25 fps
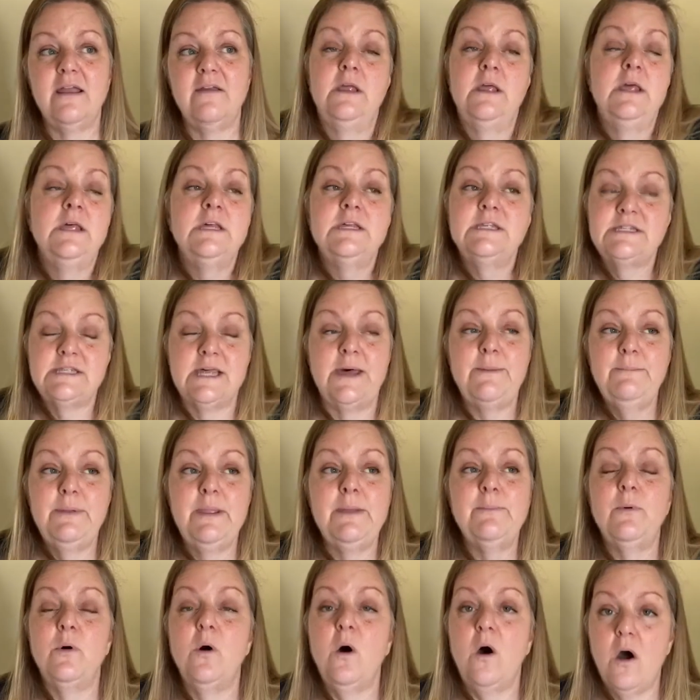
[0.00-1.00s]
And some
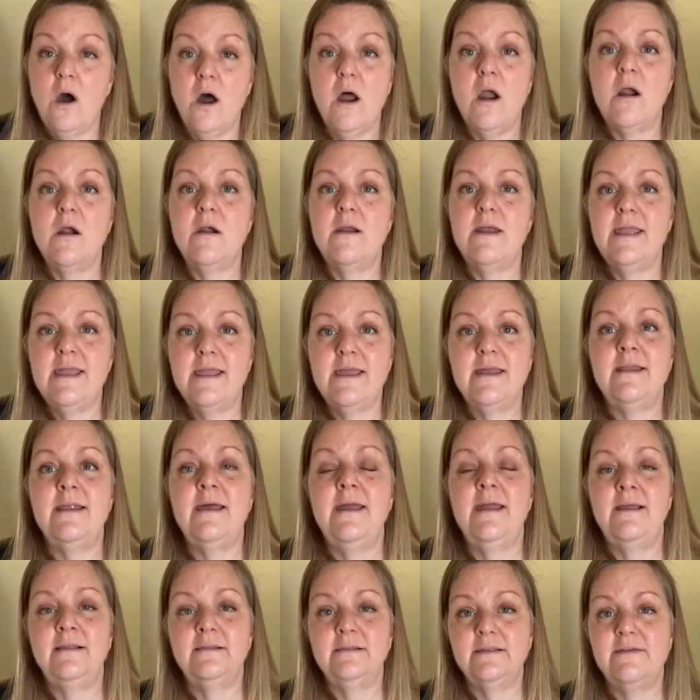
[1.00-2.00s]
people are in
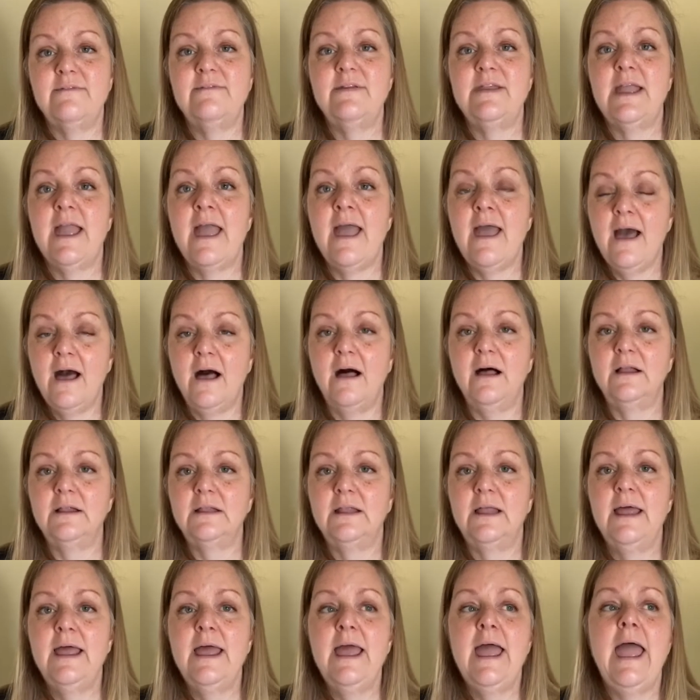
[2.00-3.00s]
a living
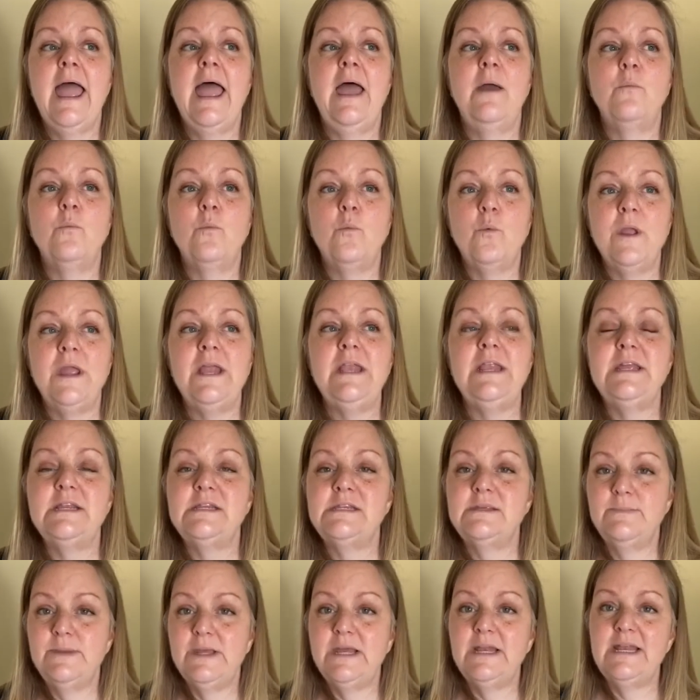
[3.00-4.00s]
hell, and we need
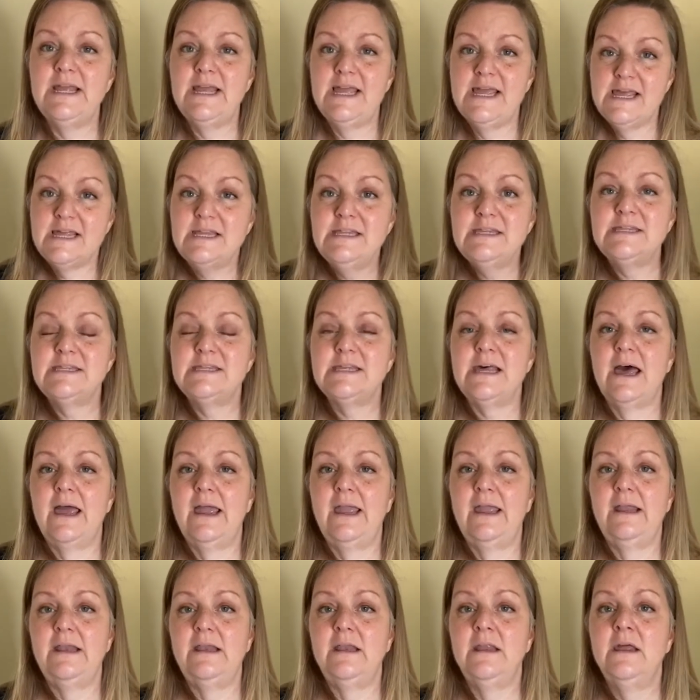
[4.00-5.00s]
to be an
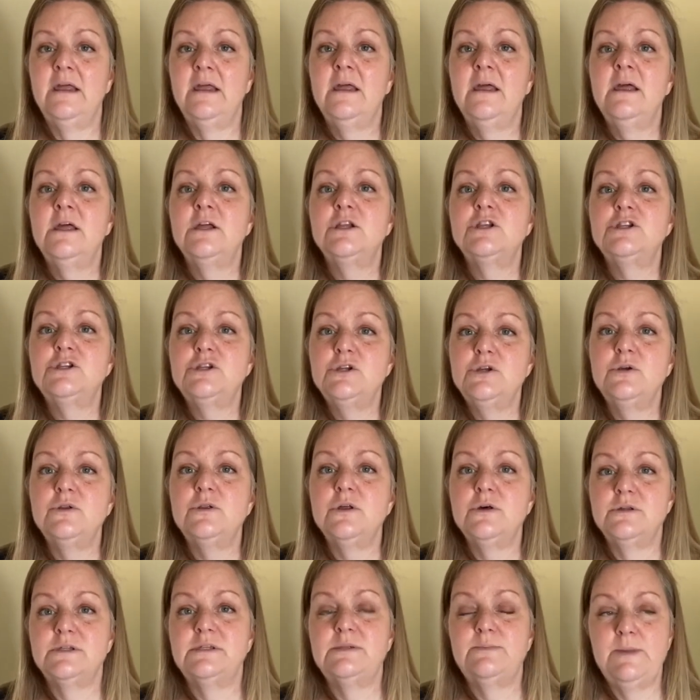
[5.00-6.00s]
ensign to
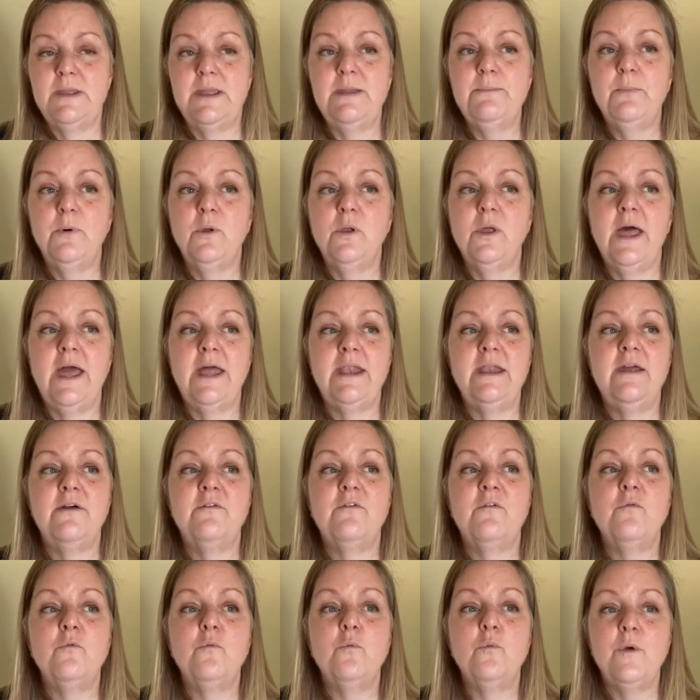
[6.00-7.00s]
those people. And
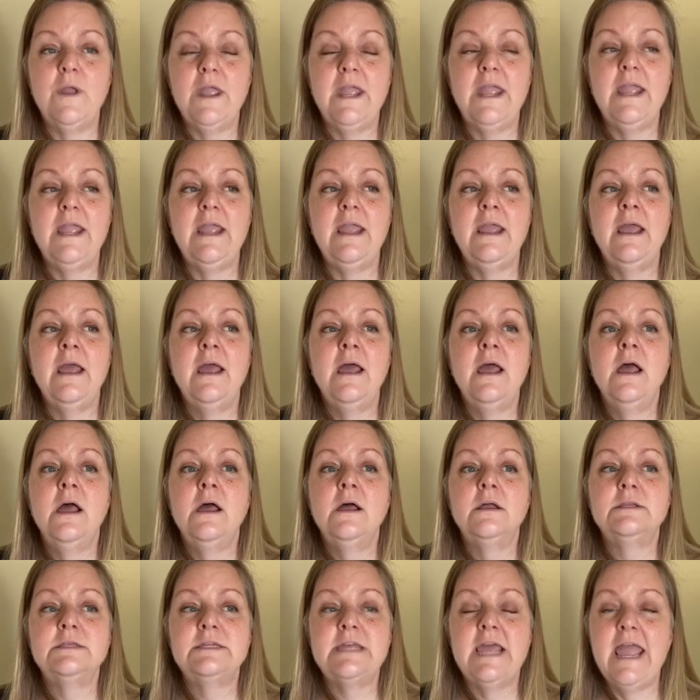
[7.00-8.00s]
if we
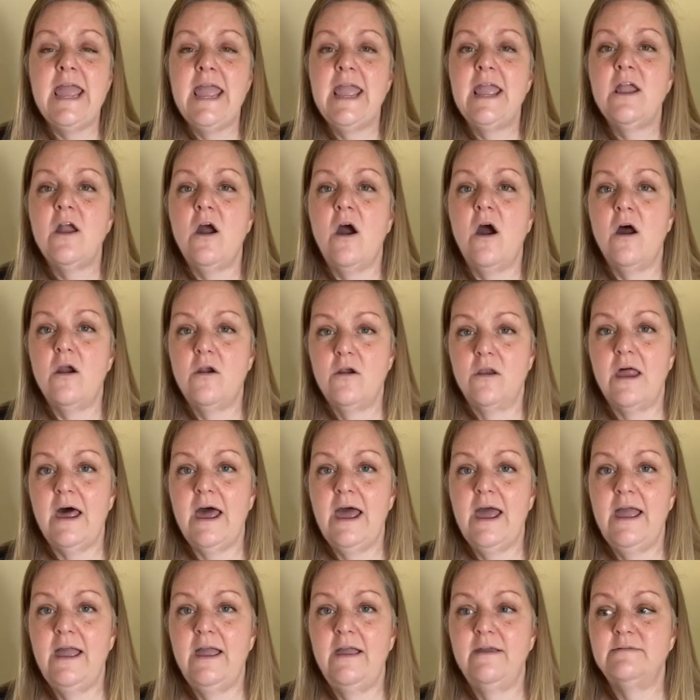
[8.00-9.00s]
take our
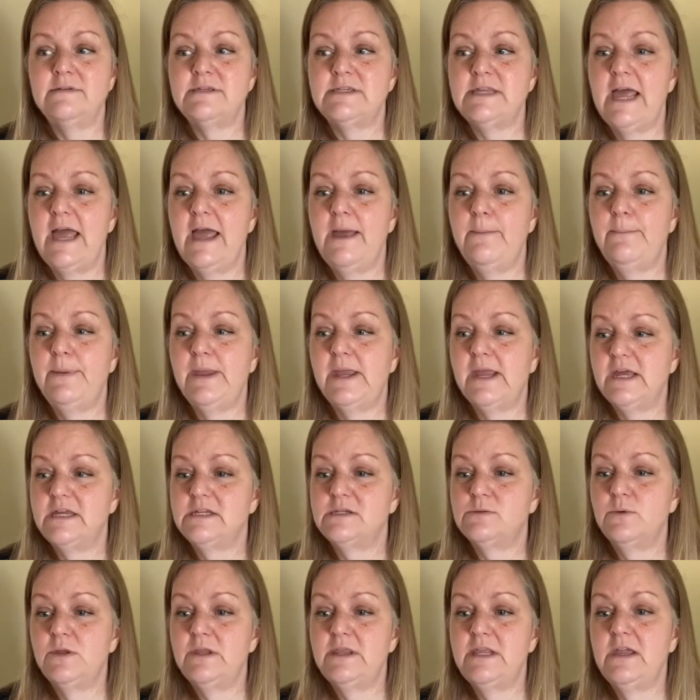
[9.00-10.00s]
lives
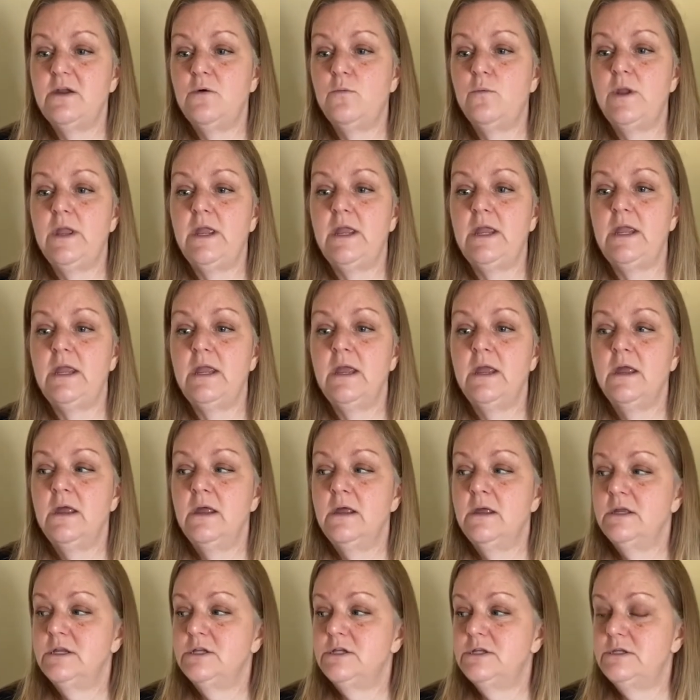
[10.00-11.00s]
because we think we
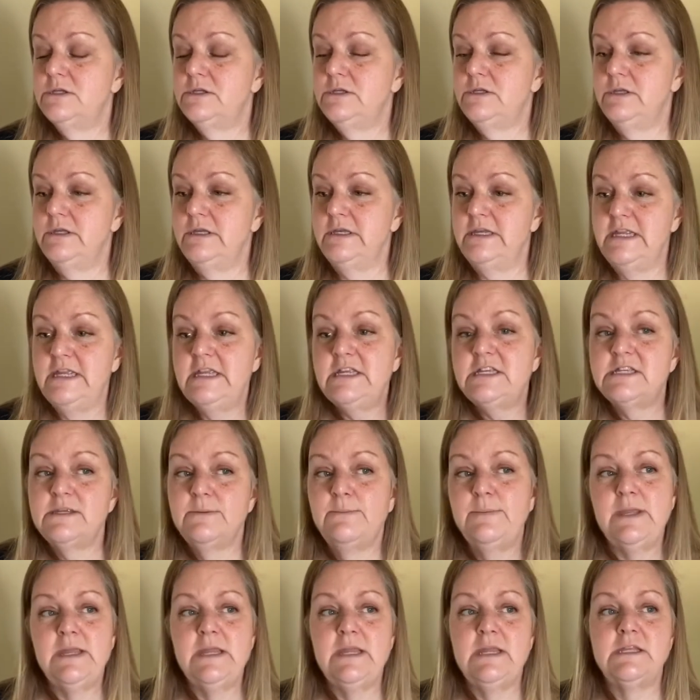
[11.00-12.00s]
need to
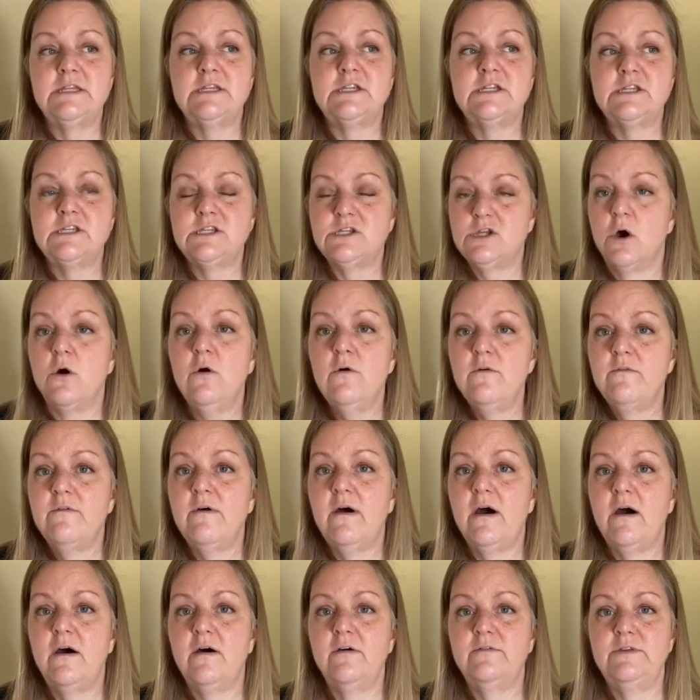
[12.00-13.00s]
be so
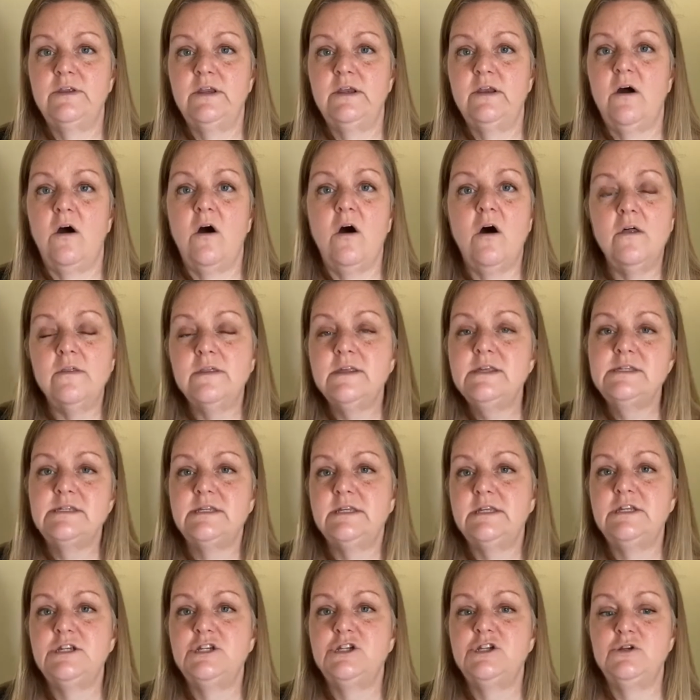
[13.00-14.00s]
involved in all these
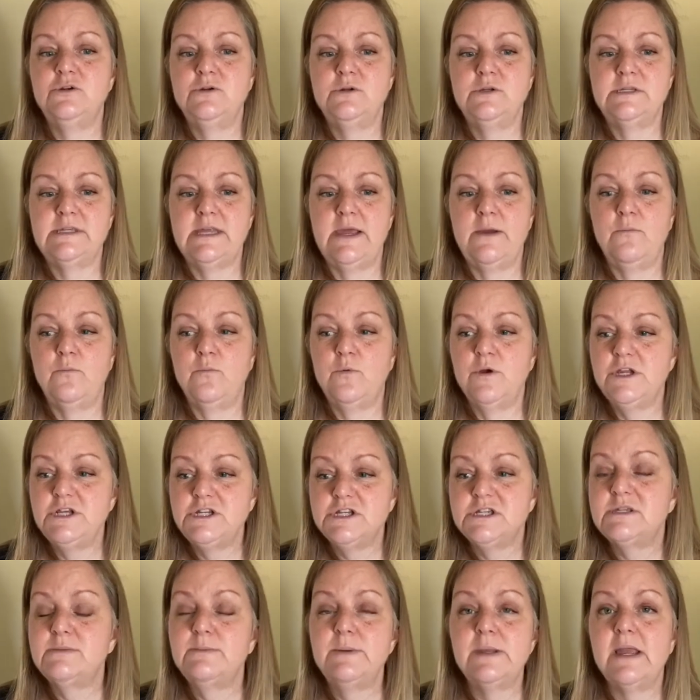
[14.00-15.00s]
issues and we
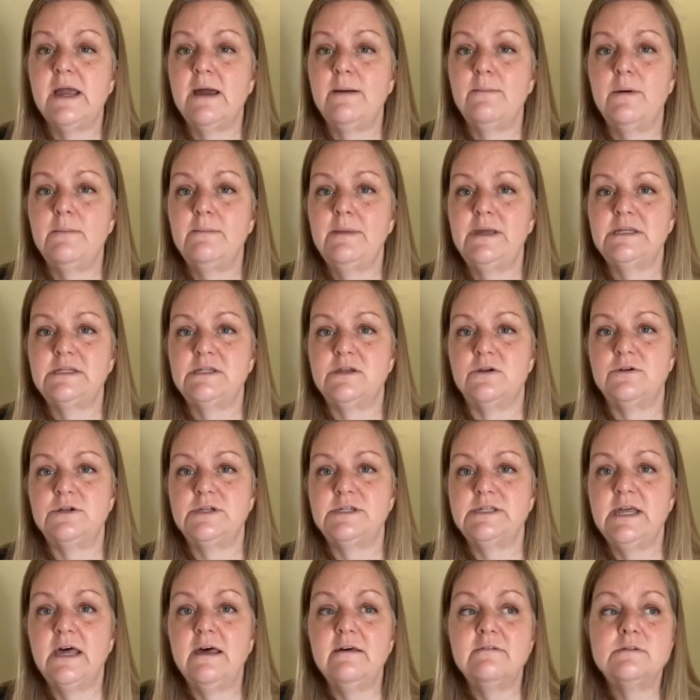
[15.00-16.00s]
just become a mess
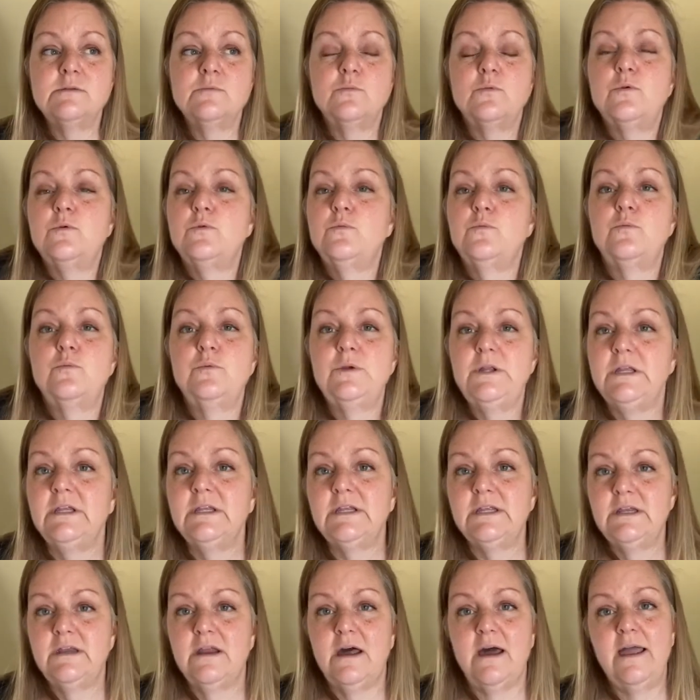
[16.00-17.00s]
ourselves, we're
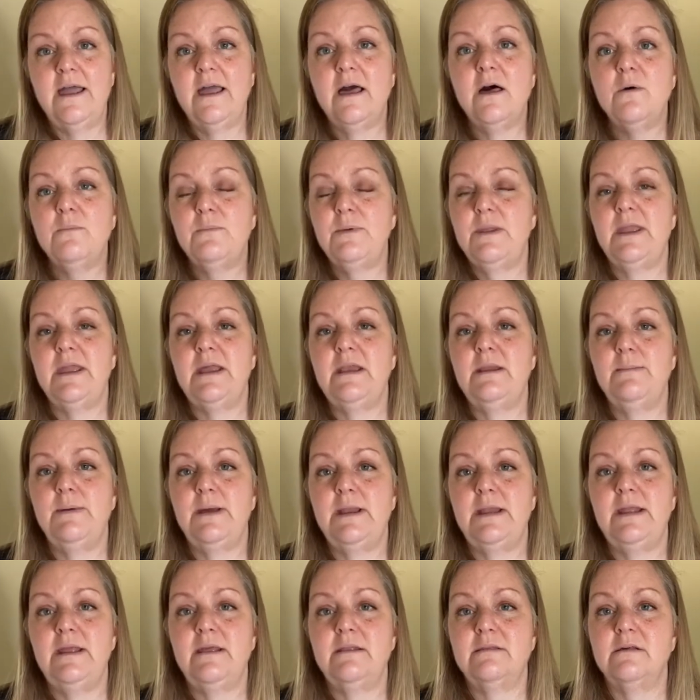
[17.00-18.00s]
really not helping
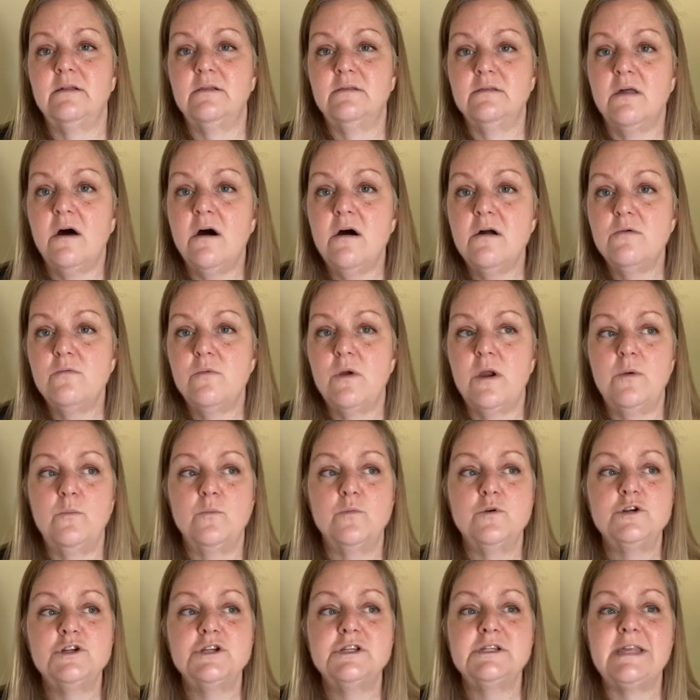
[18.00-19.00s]
anybody in the long run.
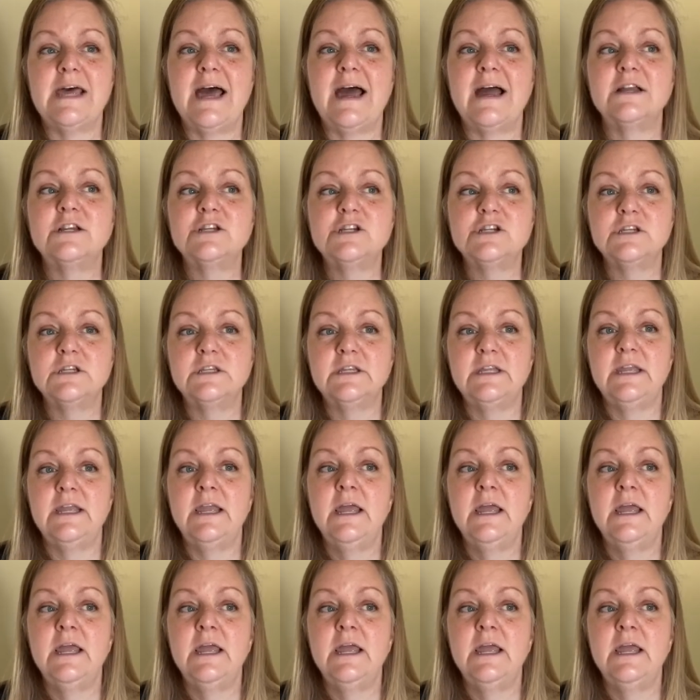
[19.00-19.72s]
We're just actually